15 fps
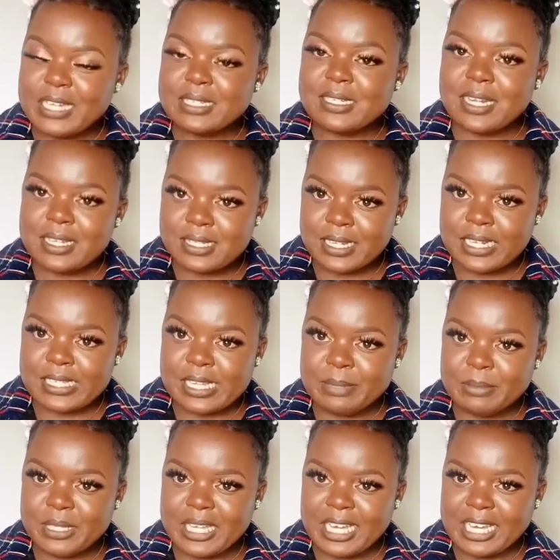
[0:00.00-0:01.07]
Did I say the same
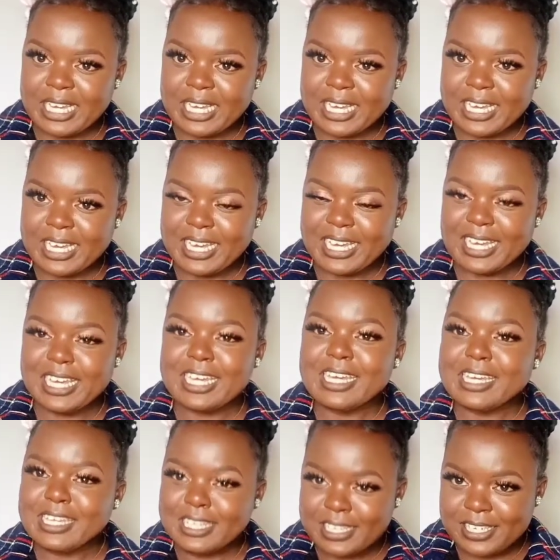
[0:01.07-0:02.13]
thing?
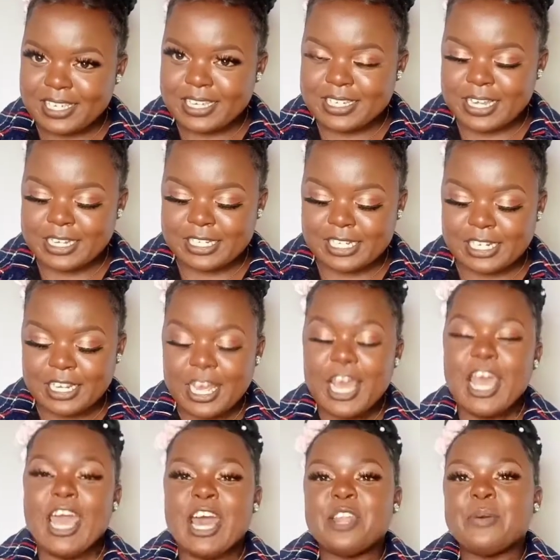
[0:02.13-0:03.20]
Yes, I did.
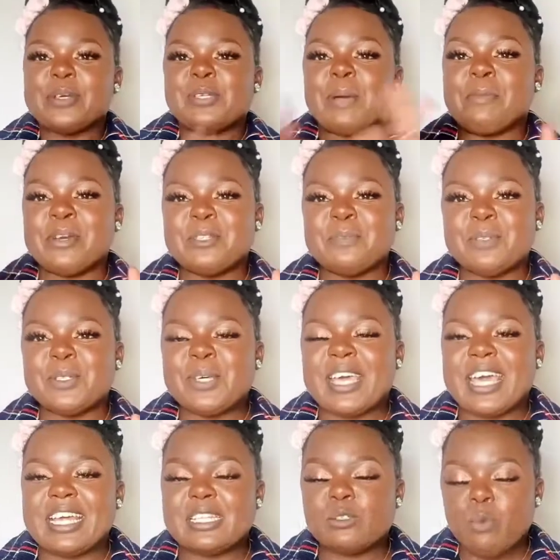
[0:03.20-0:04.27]
Anyway, so I'm going to be doing
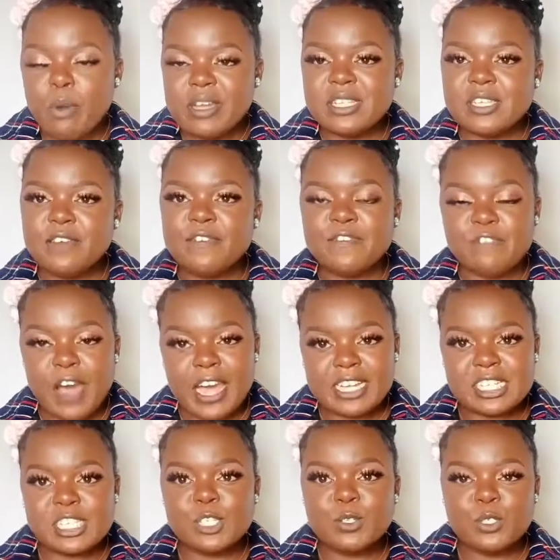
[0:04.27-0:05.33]
a 20
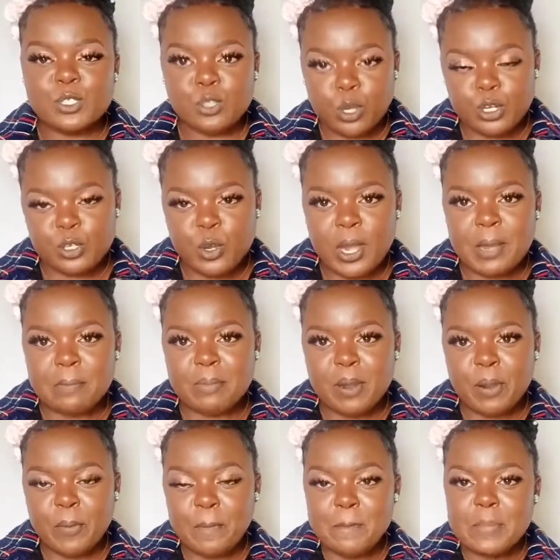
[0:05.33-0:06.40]
facts you don't know
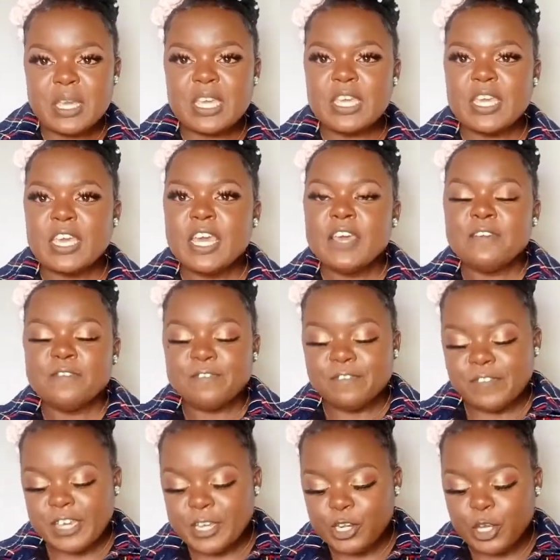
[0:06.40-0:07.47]
about me
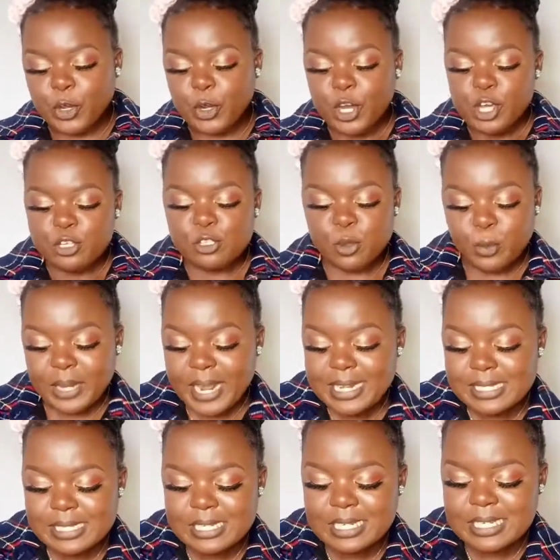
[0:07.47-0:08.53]
video. So what I
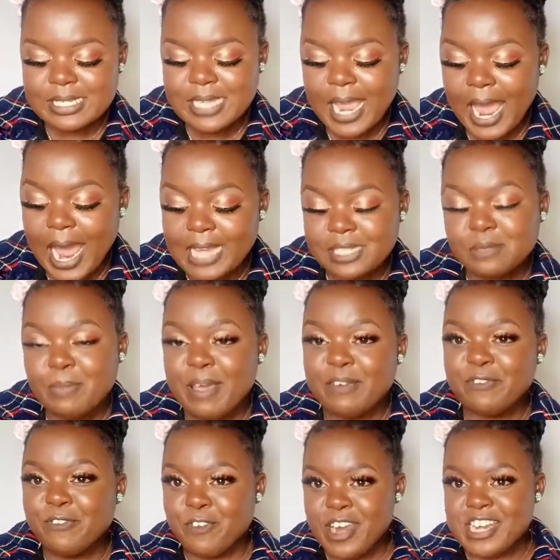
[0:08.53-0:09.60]
did is I asked my
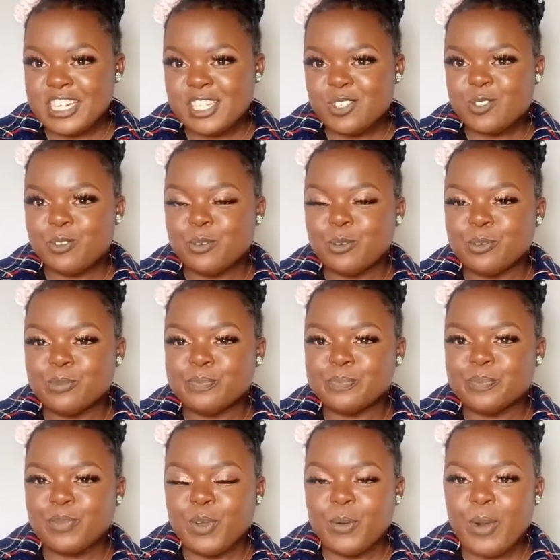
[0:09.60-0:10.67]
friend to
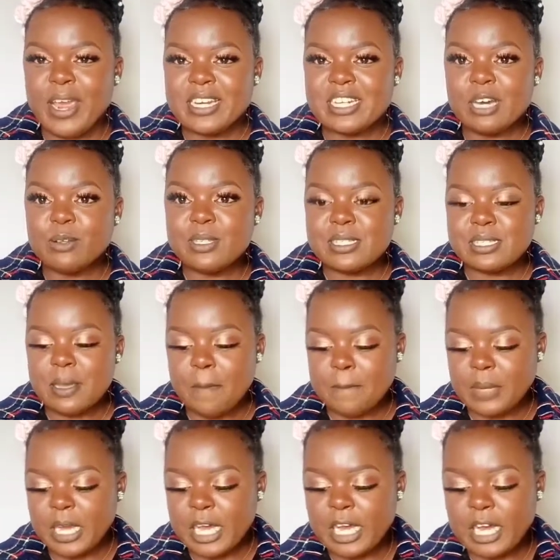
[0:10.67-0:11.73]
write down some